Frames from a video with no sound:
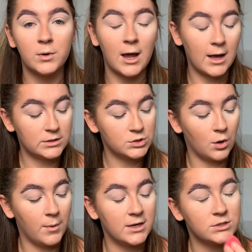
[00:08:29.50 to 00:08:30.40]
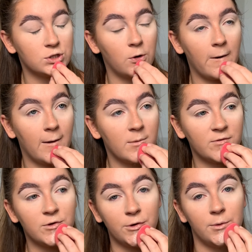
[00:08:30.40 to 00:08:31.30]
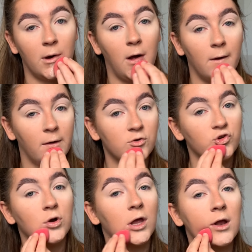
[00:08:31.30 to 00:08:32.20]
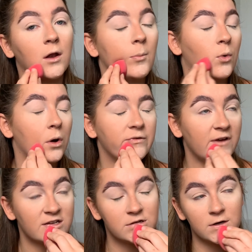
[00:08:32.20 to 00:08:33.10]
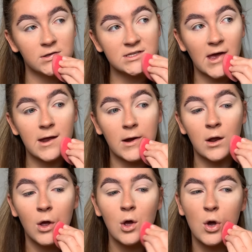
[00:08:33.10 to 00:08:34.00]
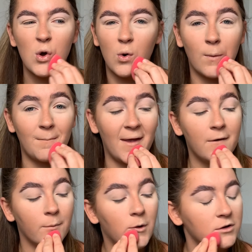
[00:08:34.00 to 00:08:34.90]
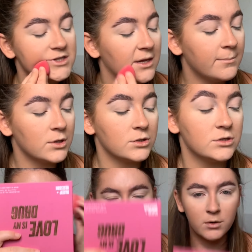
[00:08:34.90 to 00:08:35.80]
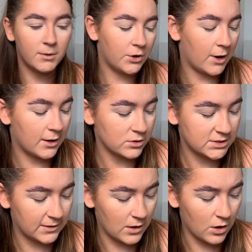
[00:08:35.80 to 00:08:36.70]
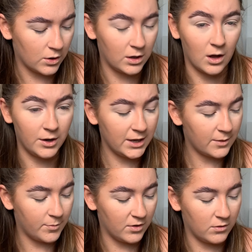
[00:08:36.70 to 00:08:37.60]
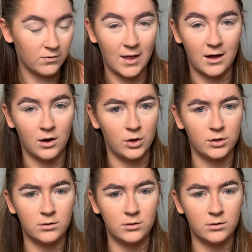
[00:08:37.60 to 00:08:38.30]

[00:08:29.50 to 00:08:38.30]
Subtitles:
to ask on my Instagram if you are enjoying more fashion content or makeup content, because I want to be creating content that I like but that like